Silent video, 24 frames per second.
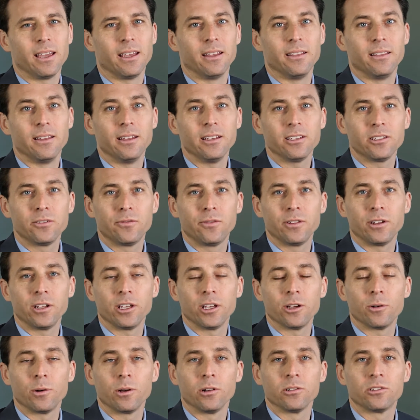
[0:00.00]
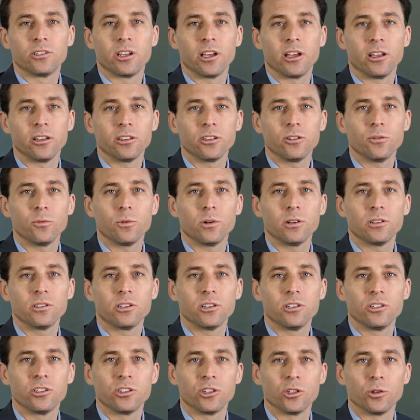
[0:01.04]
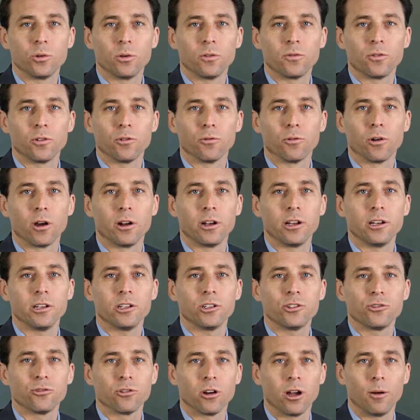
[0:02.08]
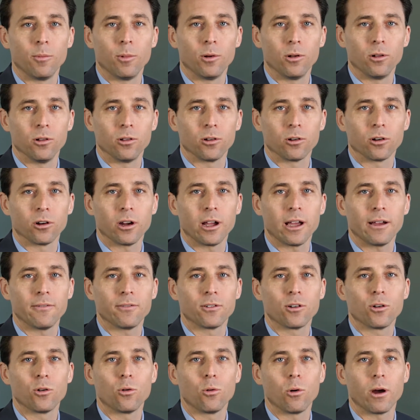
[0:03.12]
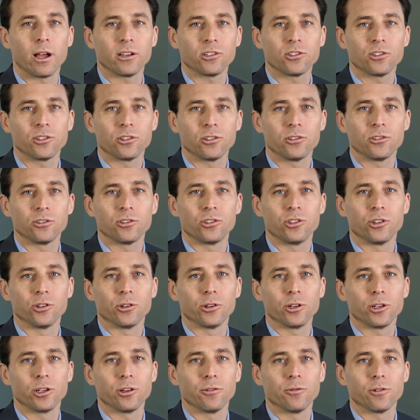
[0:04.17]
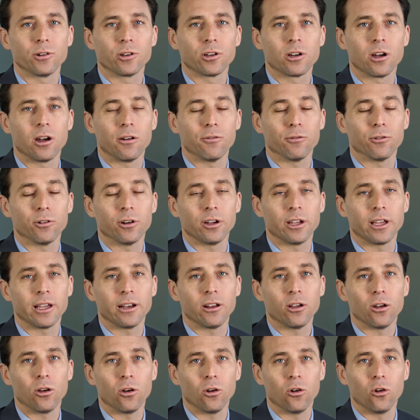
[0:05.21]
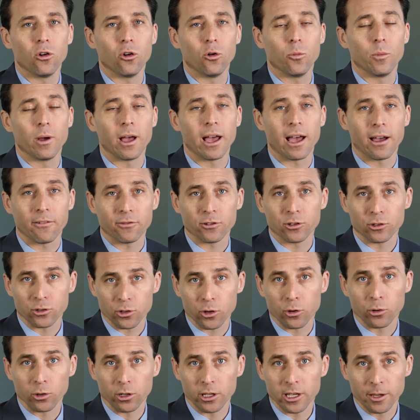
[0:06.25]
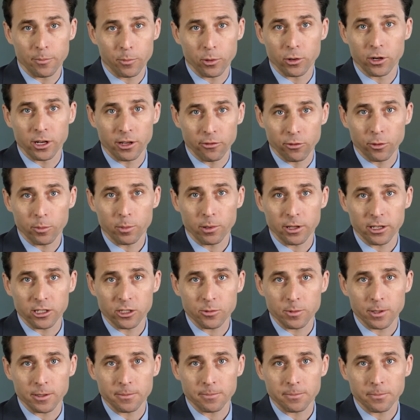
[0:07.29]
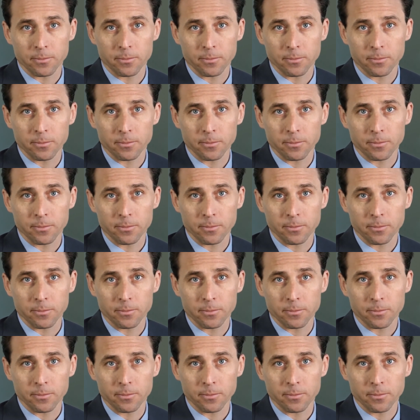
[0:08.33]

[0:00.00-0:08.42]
In this video, I'll tell you what to do if you run into trouble or have questions during your recovery at home after total hip or knee replacement.